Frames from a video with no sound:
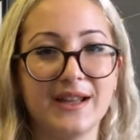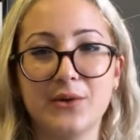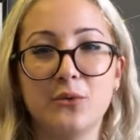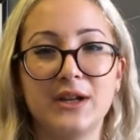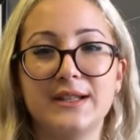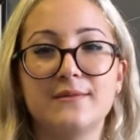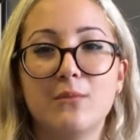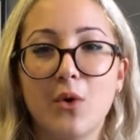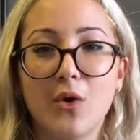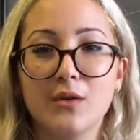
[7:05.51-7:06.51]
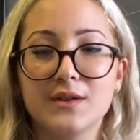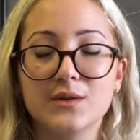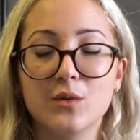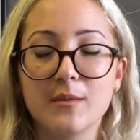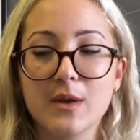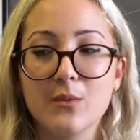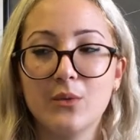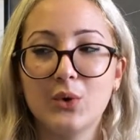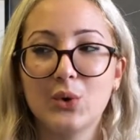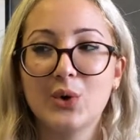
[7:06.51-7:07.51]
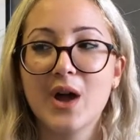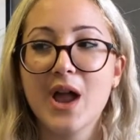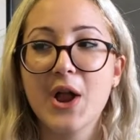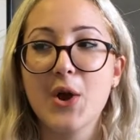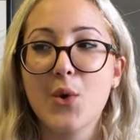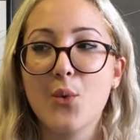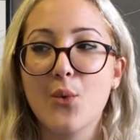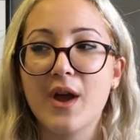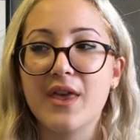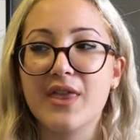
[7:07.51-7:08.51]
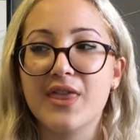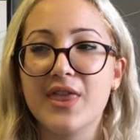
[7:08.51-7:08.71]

like a really small swimming pool with